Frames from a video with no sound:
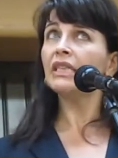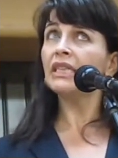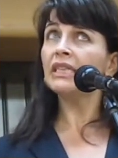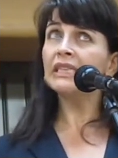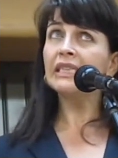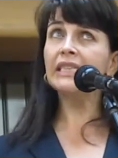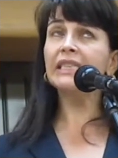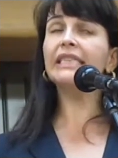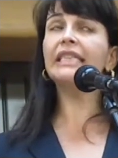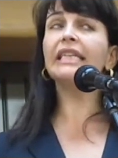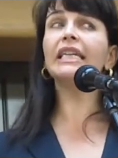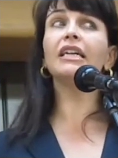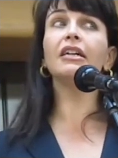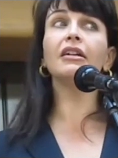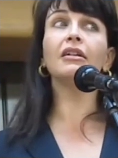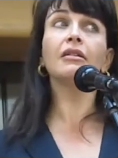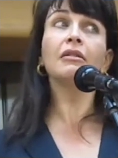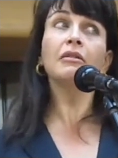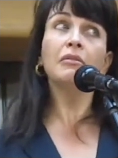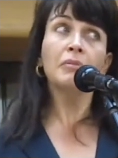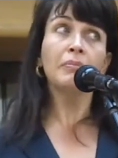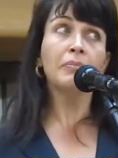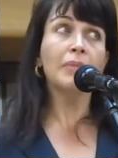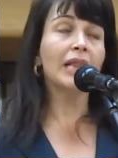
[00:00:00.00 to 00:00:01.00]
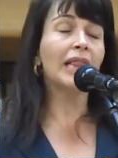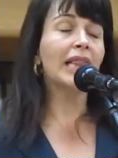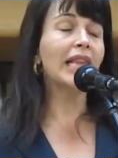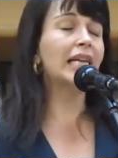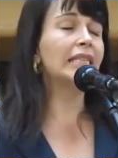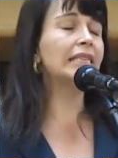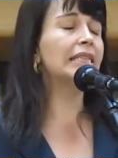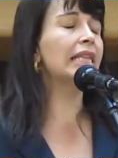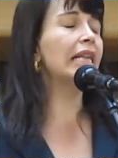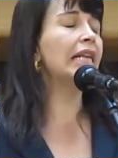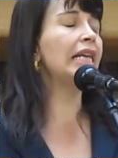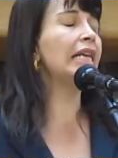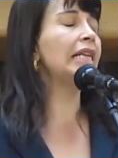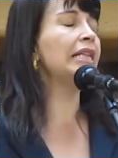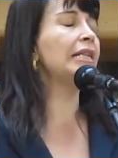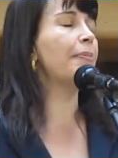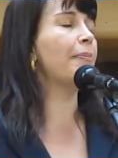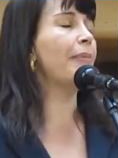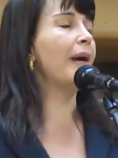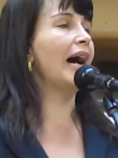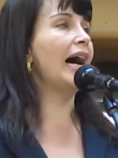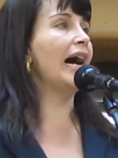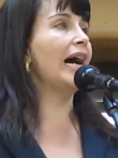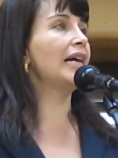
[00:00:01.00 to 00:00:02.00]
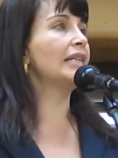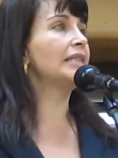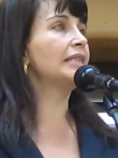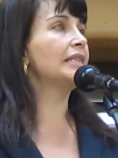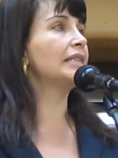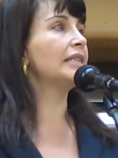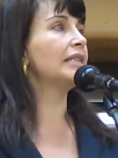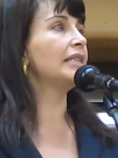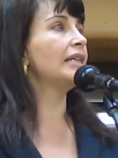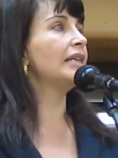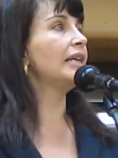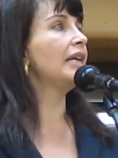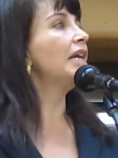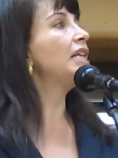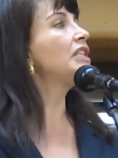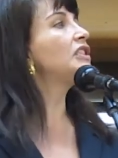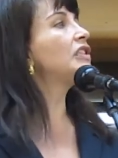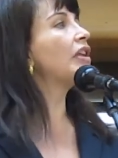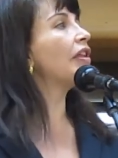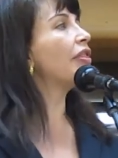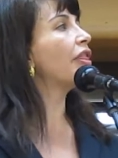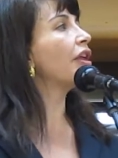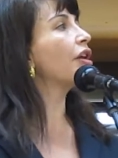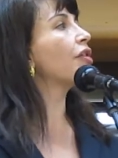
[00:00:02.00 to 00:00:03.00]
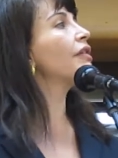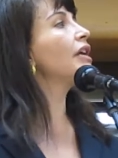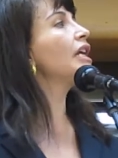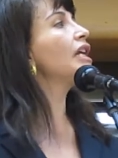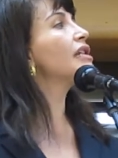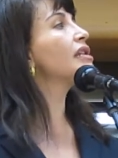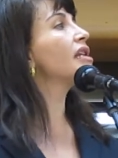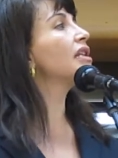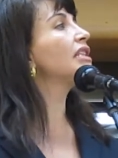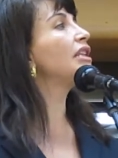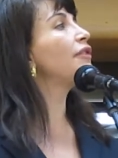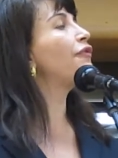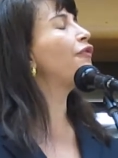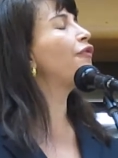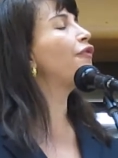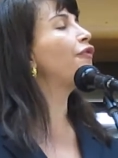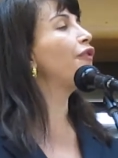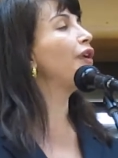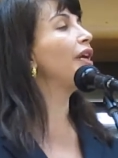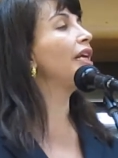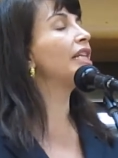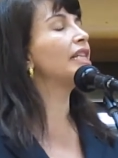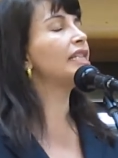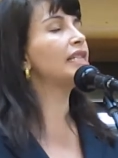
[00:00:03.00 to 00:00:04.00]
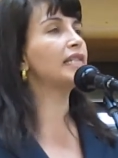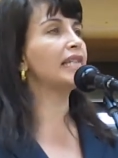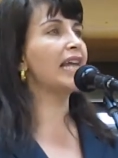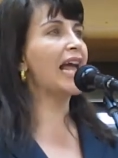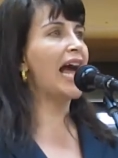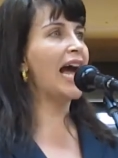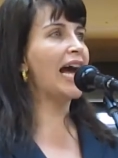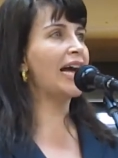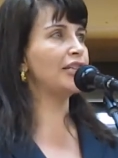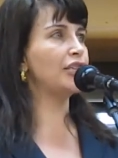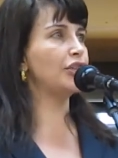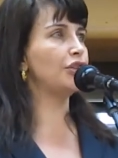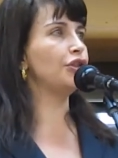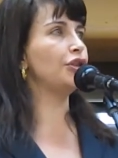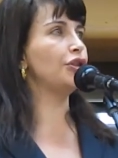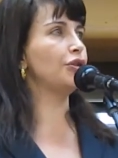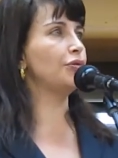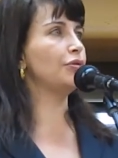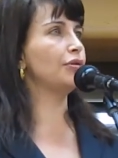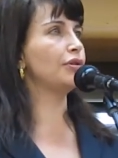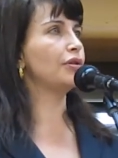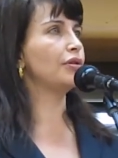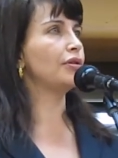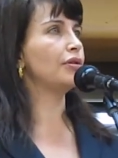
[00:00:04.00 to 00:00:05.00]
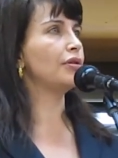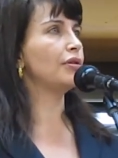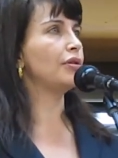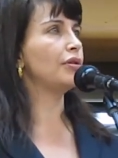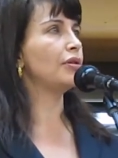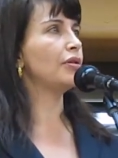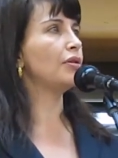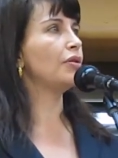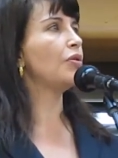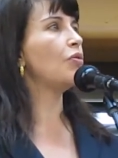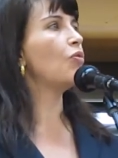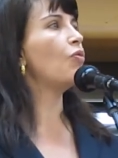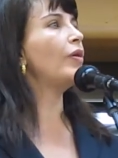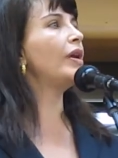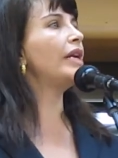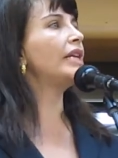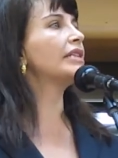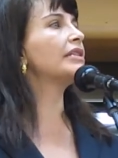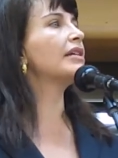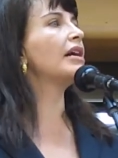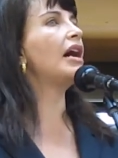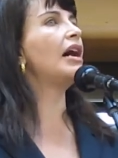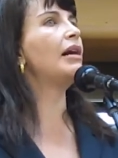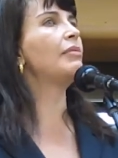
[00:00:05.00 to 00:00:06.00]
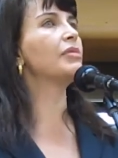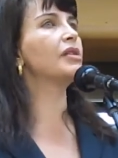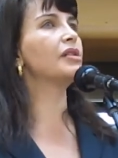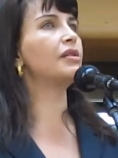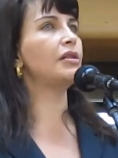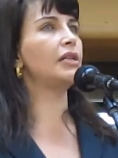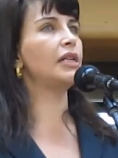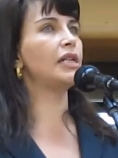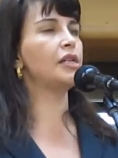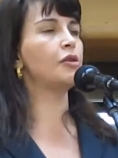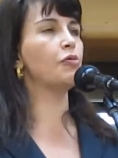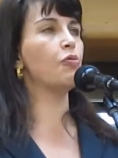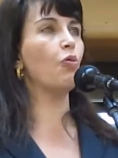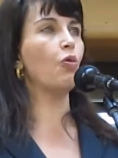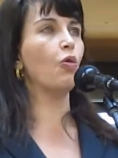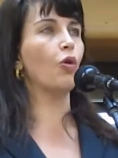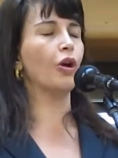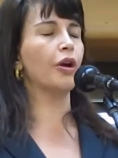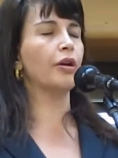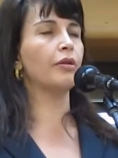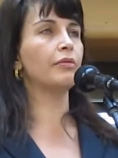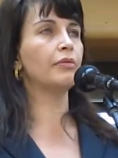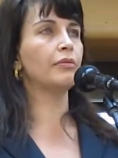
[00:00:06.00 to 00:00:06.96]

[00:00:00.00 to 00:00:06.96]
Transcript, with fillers: still, but less than in the past, is that there is a defeatist attitude when it comes to this war